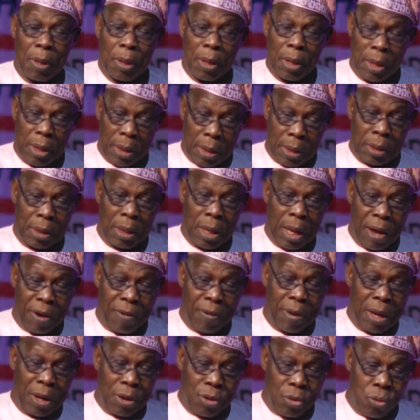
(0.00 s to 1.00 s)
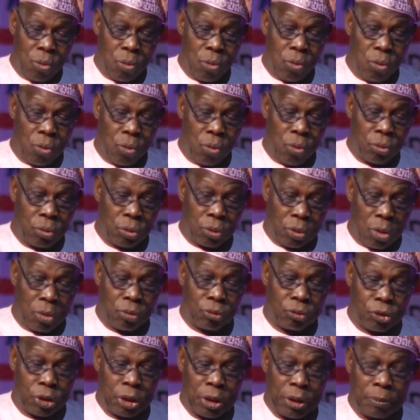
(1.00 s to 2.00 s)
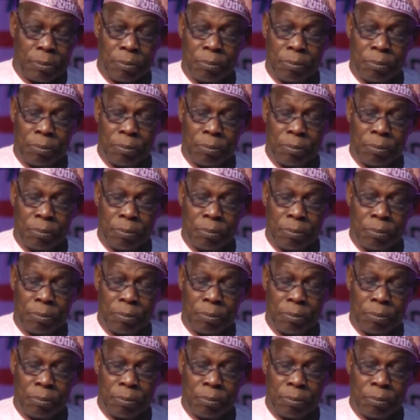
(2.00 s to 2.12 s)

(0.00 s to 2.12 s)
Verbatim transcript: in our own country,